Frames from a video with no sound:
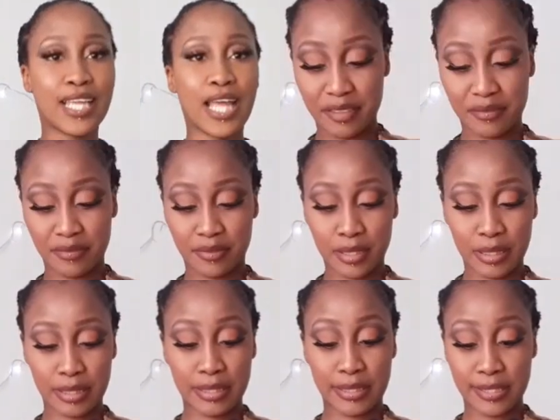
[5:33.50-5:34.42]
If
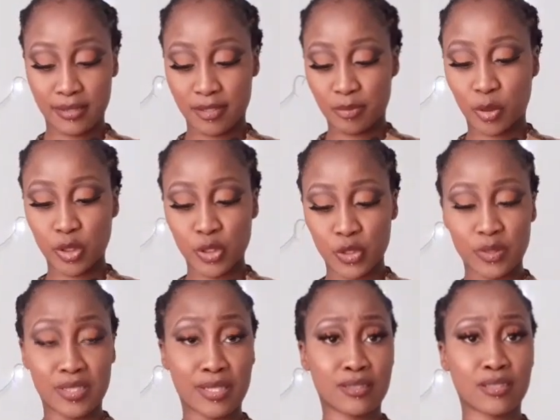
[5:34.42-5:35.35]
this
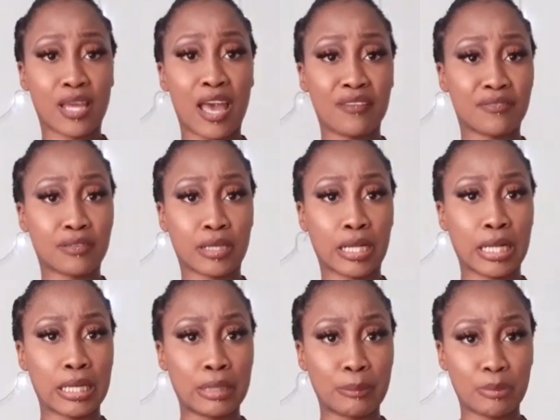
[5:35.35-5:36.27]
bodysuit doesn't have
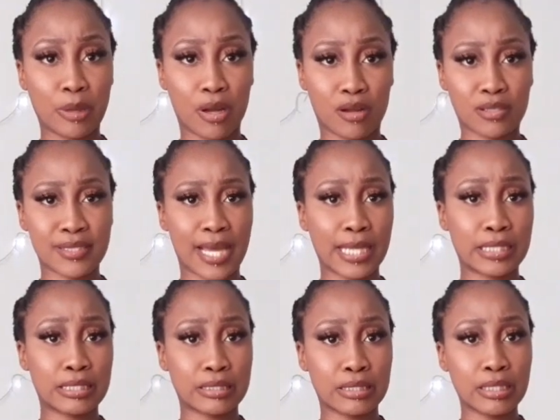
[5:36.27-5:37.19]
clip-ons
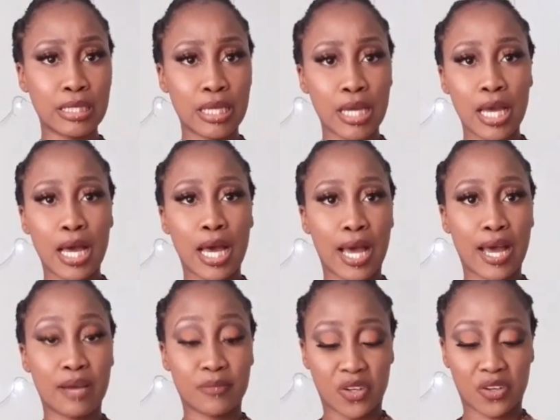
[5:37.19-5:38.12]
under,
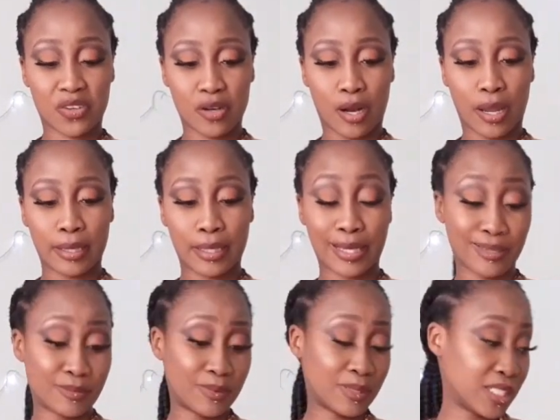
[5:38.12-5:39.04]
I'm gonna cry. Like,
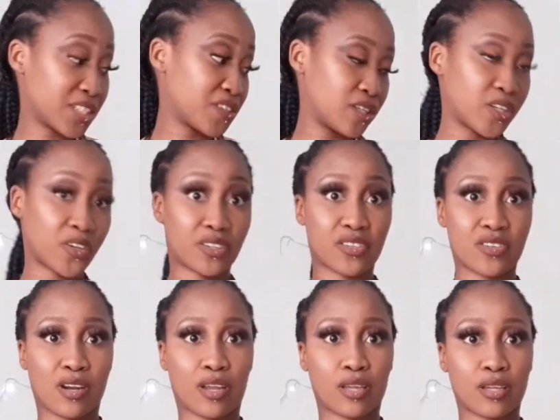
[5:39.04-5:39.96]
I'm literally gonna
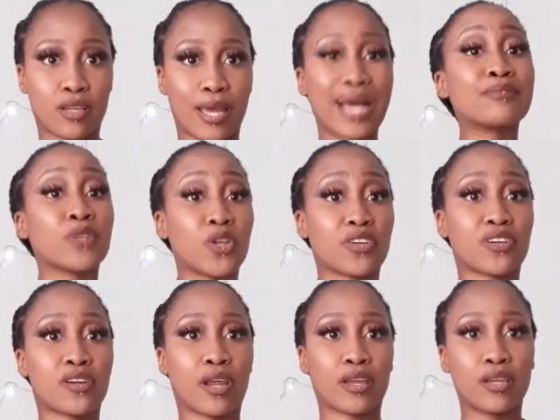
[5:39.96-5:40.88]
cry. I'm gonna
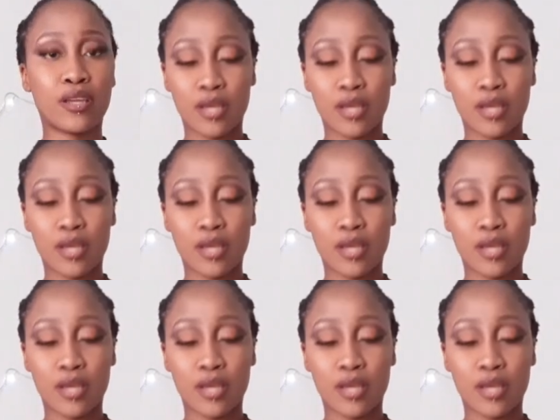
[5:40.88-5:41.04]
cry.